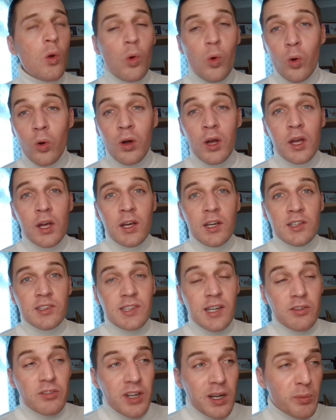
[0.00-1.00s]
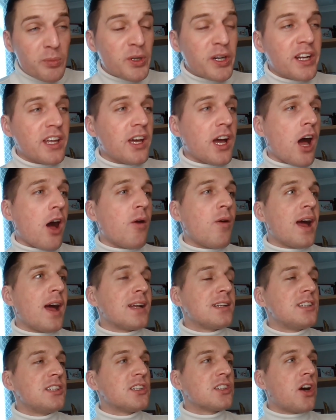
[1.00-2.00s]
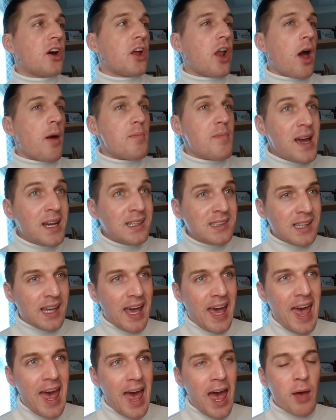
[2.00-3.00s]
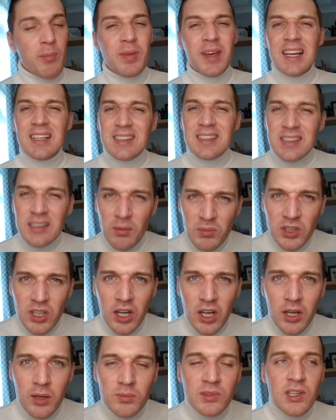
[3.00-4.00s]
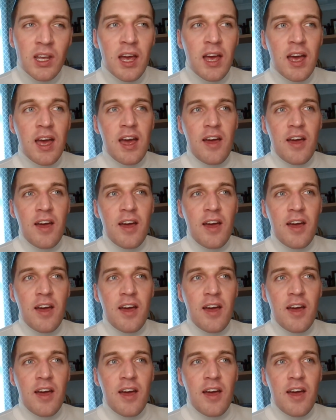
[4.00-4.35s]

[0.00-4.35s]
or you see a really pretty girl and she's got amazing hair, but yet sometimes